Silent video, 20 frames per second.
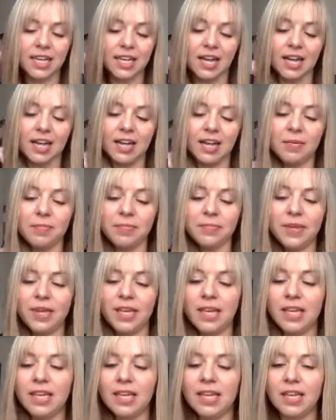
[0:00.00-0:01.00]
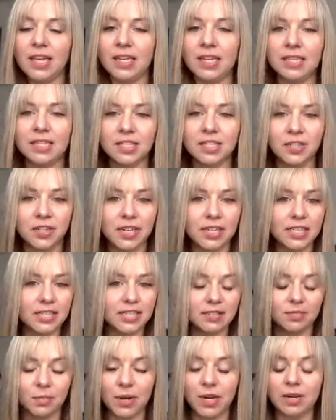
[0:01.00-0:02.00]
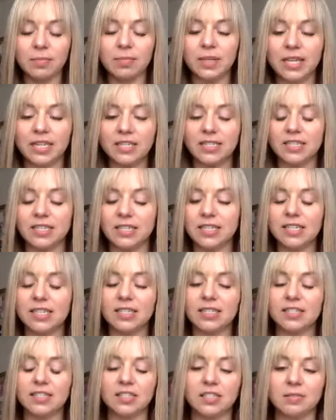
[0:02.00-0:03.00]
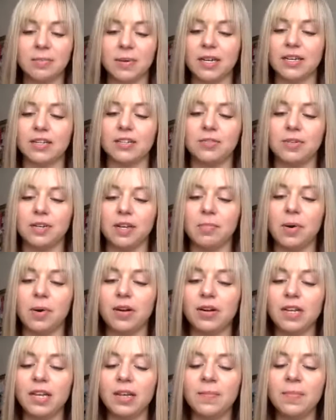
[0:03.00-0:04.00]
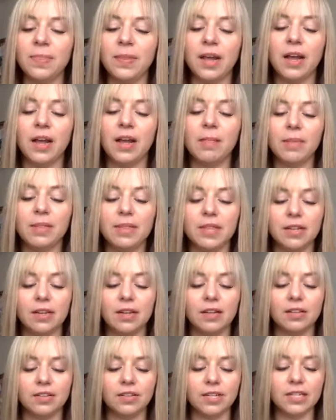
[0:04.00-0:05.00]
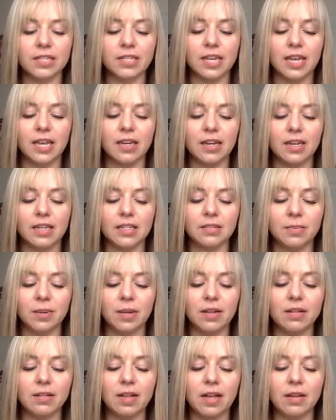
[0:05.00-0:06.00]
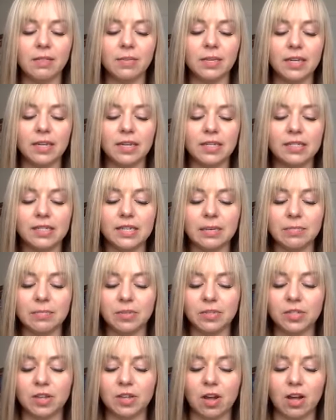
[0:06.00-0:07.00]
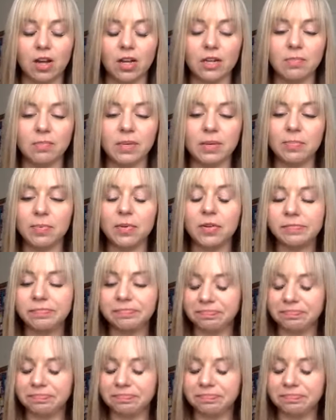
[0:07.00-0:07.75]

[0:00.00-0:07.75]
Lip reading: And that's a great way to plant a seed, is just by doing a party. But then coloring 10 as well, getting samples on people.